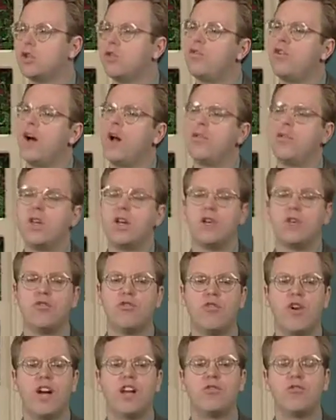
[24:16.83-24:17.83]
who felt they could
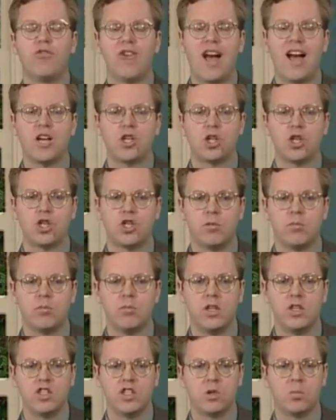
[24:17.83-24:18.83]
fight fascism
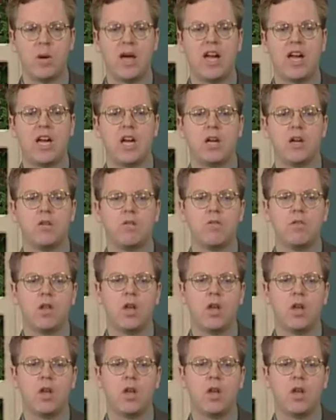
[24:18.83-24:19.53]
in Spain.